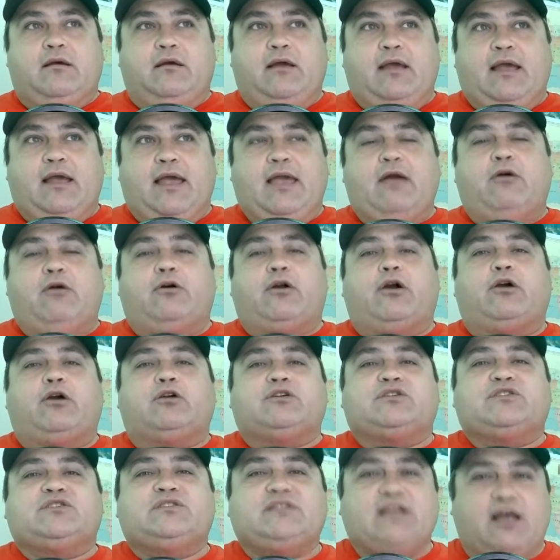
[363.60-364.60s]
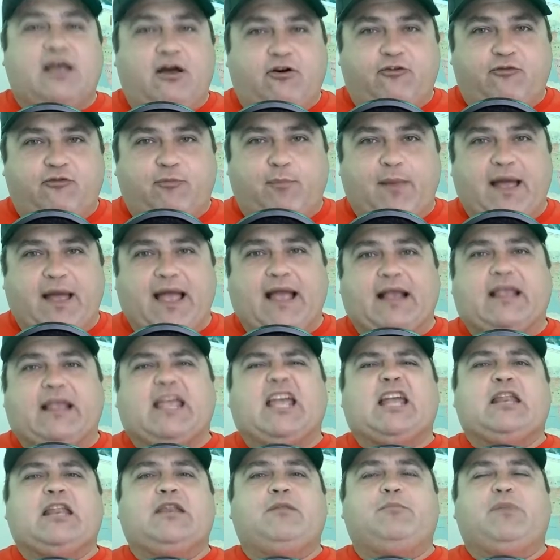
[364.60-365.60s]
held herself back,
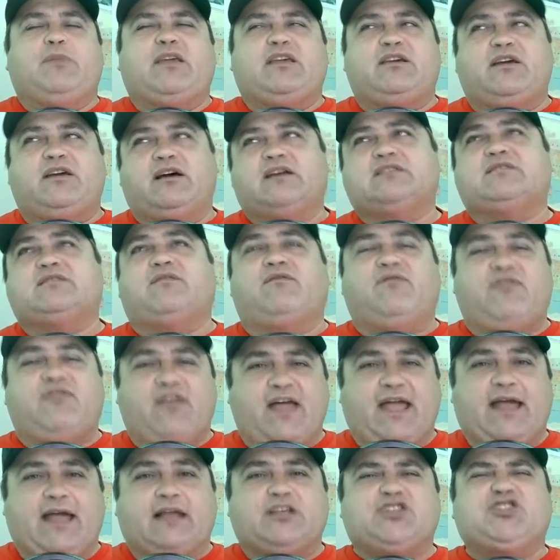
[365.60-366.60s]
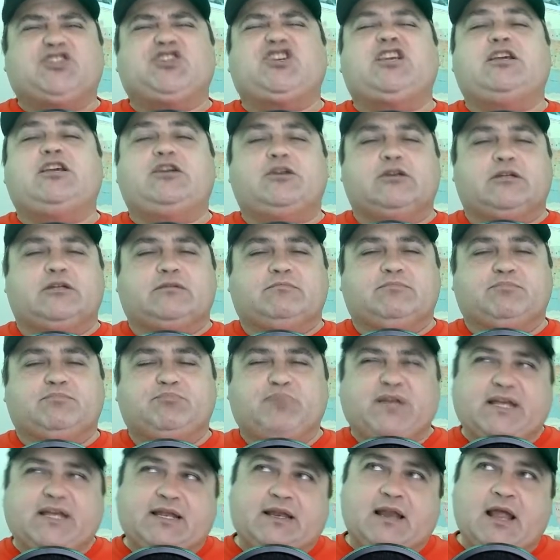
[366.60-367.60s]
and because of that, she could have
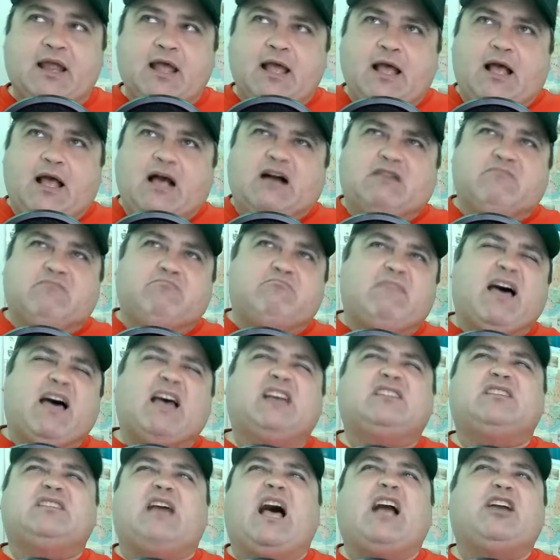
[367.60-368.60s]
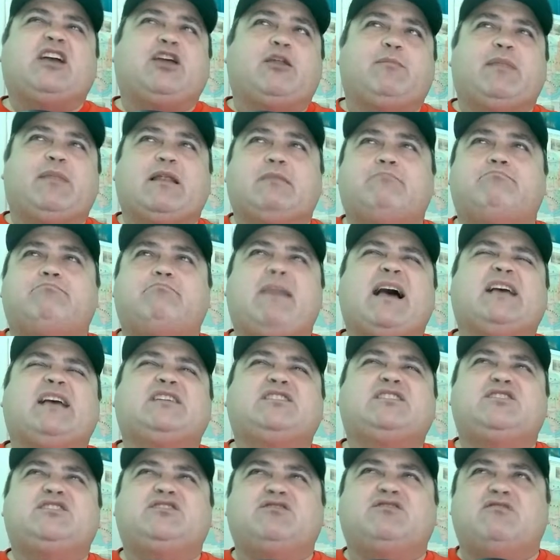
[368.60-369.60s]
been a master. I could have been a
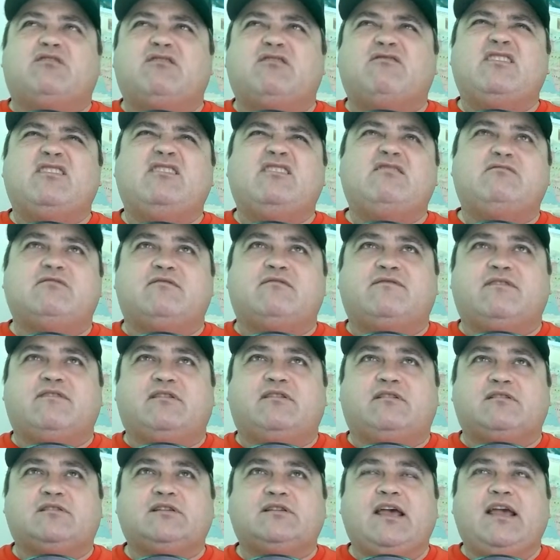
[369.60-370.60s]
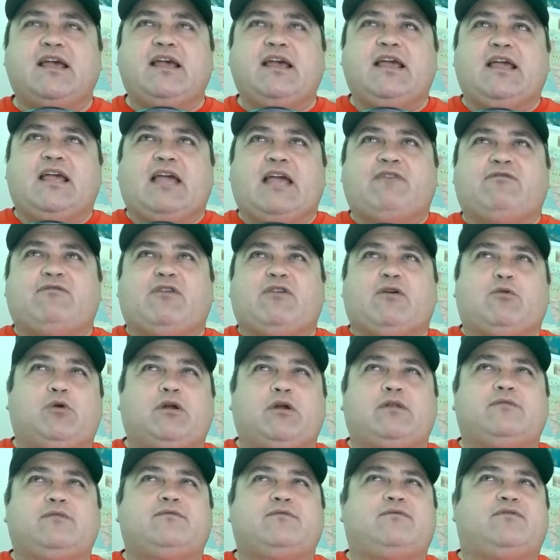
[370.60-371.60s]
master of the universe if it
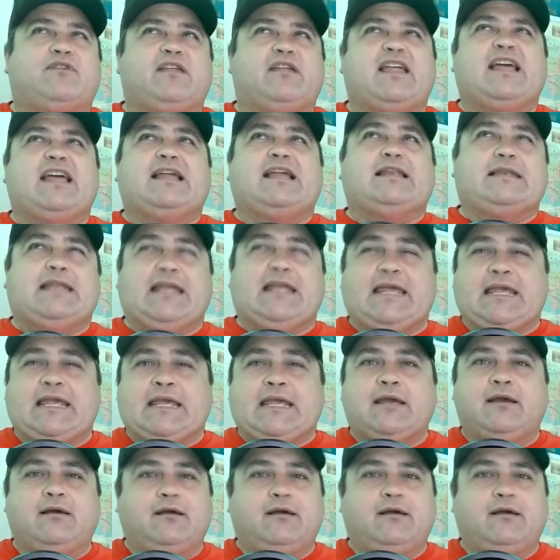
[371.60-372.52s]
wasn't for that D.